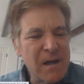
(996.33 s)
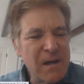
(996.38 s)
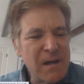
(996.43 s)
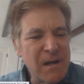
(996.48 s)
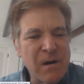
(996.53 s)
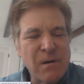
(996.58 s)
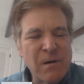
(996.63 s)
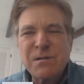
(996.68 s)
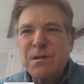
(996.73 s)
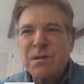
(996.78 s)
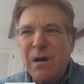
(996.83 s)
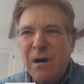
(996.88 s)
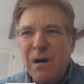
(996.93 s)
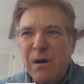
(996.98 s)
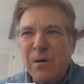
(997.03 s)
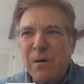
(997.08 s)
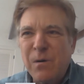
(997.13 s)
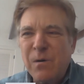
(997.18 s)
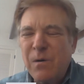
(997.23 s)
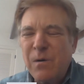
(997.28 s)
Years
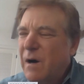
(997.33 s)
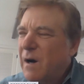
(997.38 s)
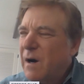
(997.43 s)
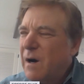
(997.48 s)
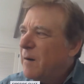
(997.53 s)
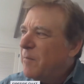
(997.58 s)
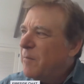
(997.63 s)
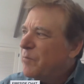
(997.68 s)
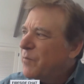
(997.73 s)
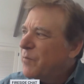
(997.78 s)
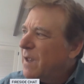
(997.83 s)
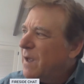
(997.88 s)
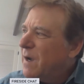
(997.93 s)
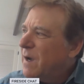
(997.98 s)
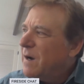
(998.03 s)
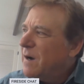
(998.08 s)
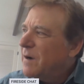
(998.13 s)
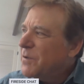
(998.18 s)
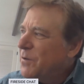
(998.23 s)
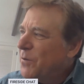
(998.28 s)
ago,
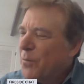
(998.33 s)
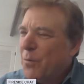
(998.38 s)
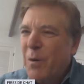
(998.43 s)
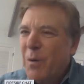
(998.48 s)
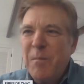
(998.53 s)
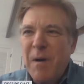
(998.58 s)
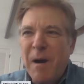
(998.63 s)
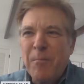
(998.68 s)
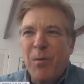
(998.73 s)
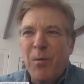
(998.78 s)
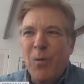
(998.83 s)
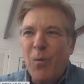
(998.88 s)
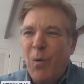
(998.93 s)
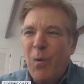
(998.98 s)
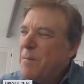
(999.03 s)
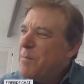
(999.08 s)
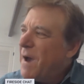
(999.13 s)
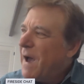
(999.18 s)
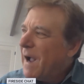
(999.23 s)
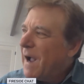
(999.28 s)
you'll remember
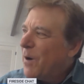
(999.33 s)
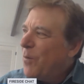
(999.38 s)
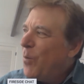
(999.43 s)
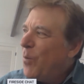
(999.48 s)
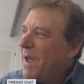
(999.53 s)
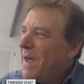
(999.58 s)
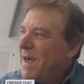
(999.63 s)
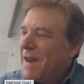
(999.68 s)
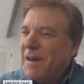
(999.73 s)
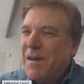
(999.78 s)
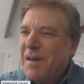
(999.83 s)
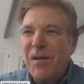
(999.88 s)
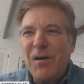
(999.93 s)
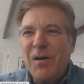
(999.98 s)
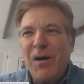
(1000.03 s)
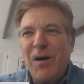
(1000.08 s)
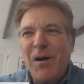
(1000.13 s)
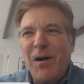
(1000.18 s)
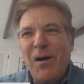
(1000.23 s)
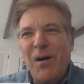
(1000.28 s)
way back when,
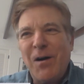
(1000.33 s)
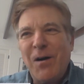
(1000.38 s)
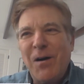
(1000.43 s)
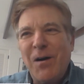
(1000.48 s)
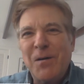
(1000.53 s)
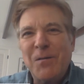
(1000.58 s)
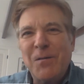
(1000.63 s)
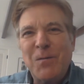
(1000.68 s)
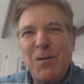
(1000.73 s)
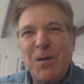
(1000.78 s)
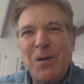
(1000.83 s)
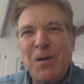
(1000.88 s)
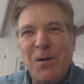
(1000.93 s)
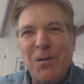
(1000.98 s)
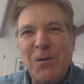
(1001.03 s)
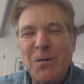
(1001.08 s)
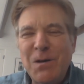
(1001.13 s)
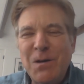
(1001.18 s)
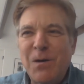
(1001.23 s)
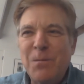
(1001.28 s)

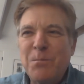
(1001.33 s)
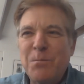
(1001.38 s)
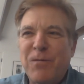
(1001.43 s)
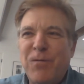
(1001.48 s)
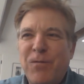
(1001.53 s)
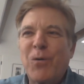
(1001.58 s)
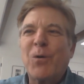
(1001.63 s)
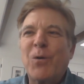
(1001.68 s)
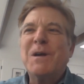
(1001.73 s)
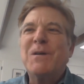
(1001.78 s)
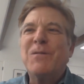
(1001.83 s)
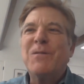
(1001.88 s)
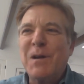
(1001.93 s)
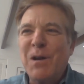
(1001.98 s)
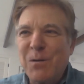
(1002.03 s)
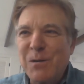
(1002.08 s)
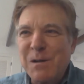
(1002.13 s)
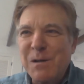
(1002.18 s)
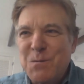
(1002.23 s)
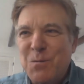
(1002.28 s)
before even
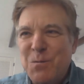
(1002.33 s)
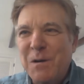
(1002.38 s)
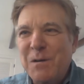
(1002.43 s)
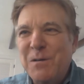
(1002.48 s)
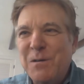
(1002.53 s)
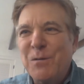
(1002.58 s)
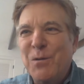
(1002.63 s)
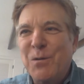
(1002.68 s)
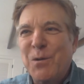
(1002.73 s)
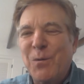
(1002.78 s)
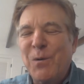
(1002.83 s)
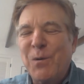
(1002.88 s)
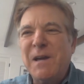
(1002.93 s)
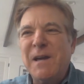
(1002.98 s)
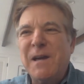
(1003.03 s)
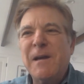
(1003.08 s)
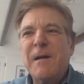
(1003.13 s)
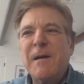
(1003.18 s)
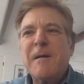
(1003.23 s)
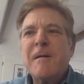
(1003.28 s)
Lotus
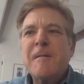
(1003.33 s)
123,